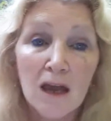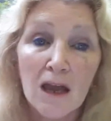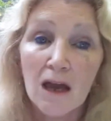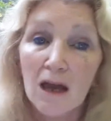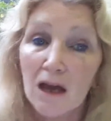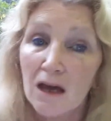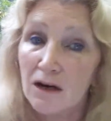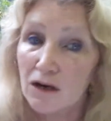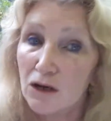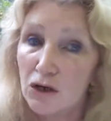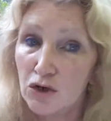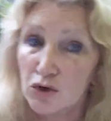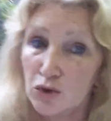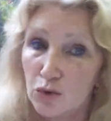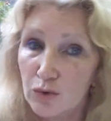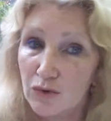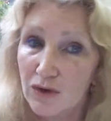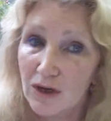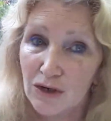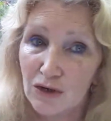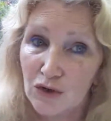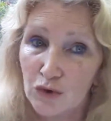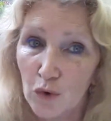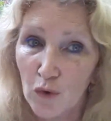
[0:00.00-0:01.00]
And I do
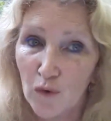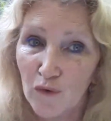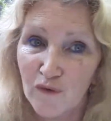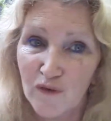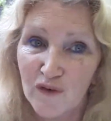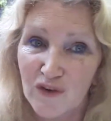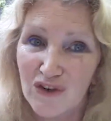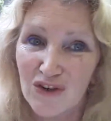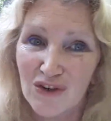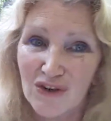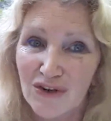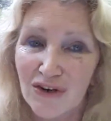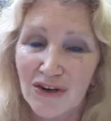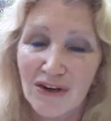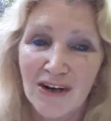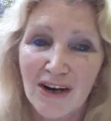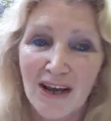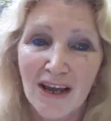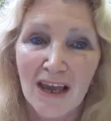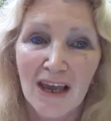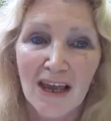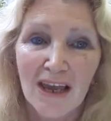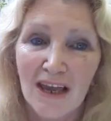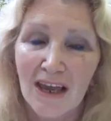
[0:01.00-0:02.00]
that often
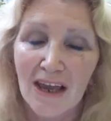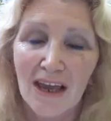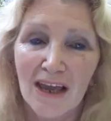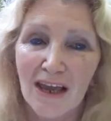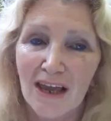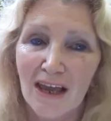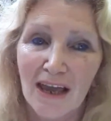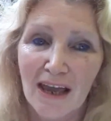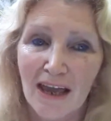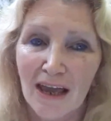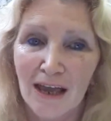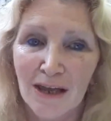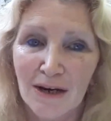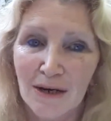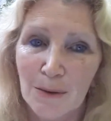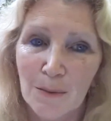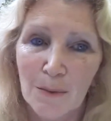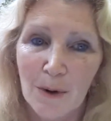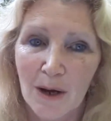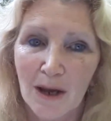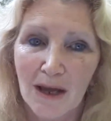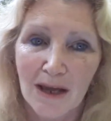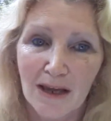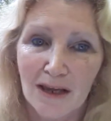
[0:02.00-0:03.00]

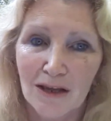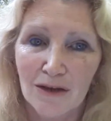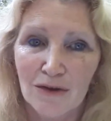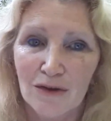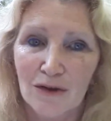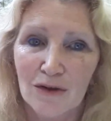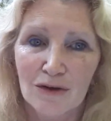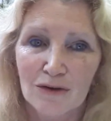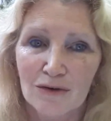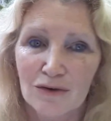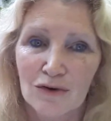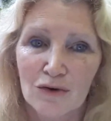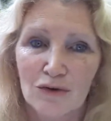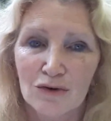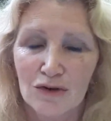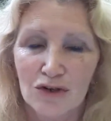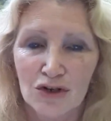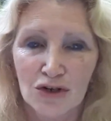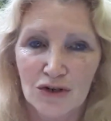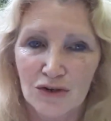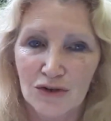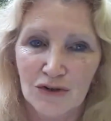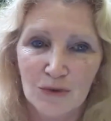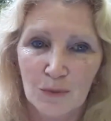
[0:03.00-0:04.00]
anyway, not
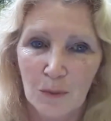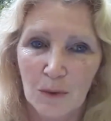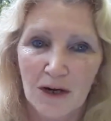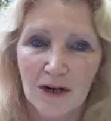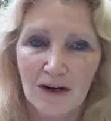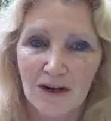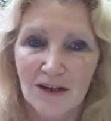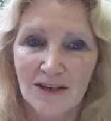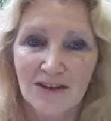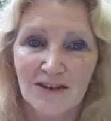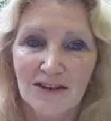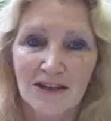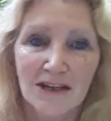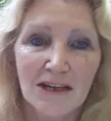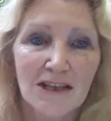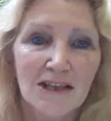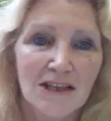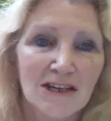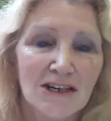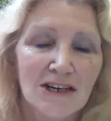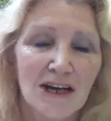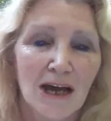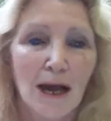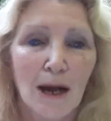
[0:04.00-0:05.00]
just when I see the
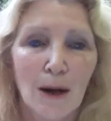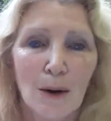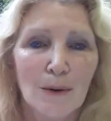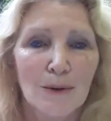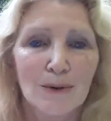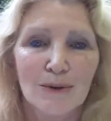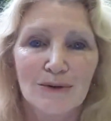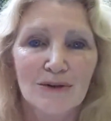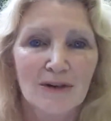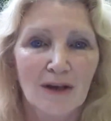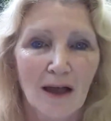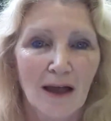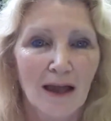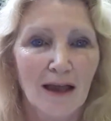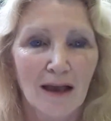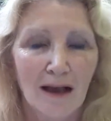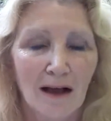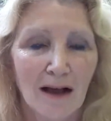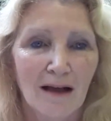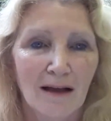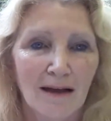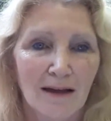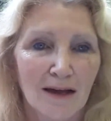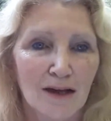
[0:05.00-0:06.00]
towers. I
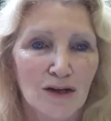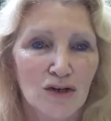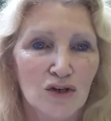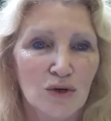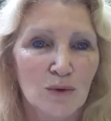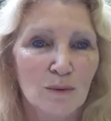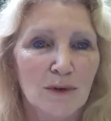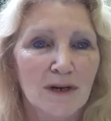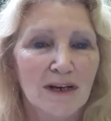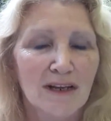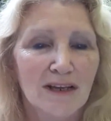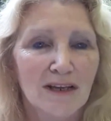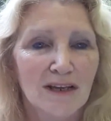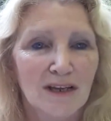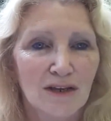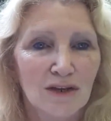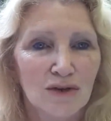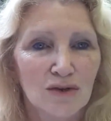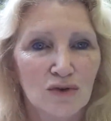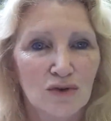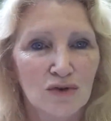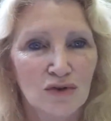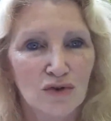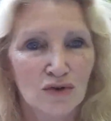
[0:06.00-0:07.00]

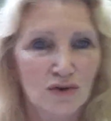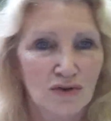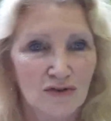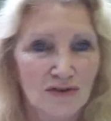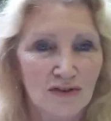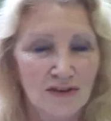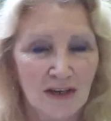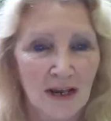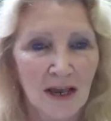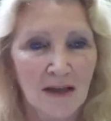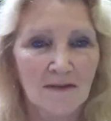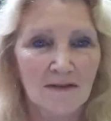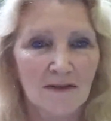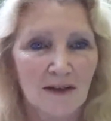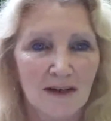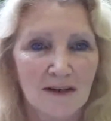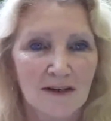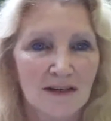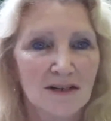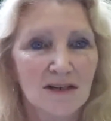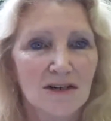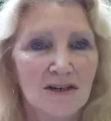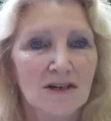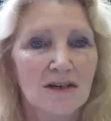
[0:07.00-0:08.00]
actually set that
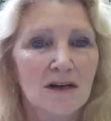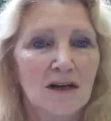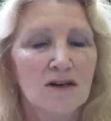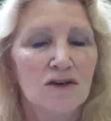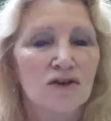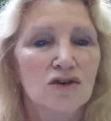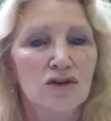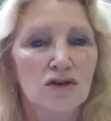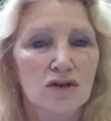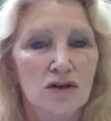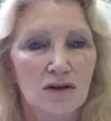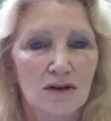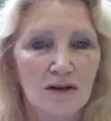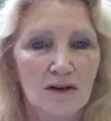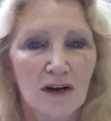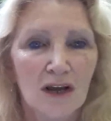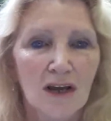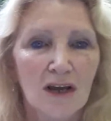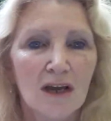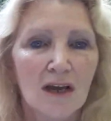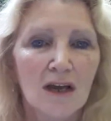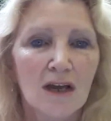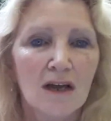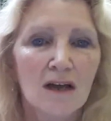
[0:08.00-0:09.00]
intention
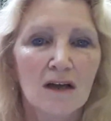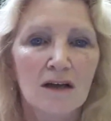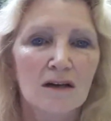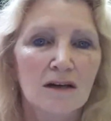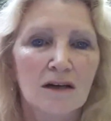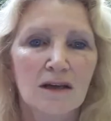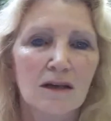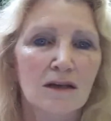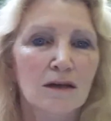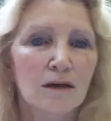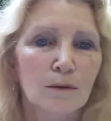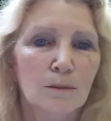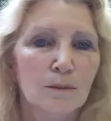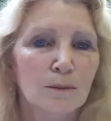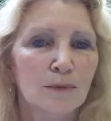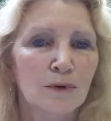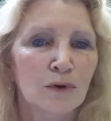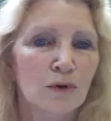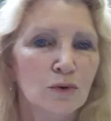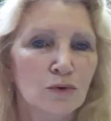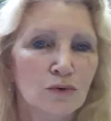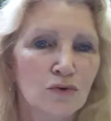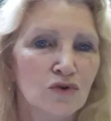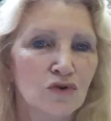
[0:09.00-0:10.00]
and keep
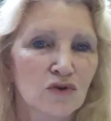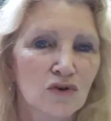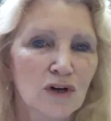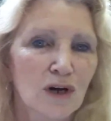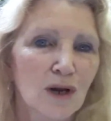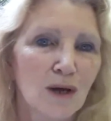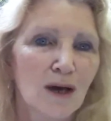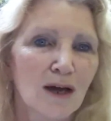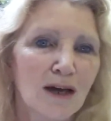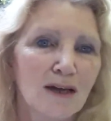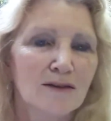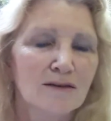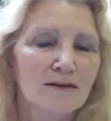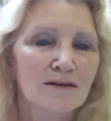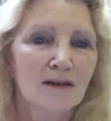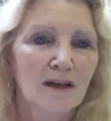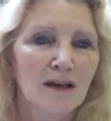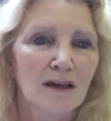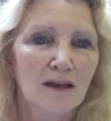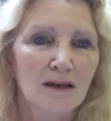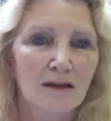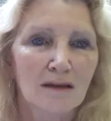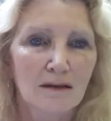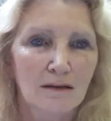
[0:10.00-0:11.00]

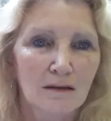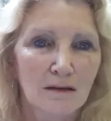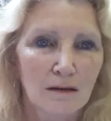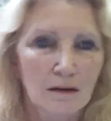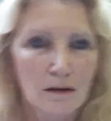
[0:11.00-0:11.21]
neutralizing,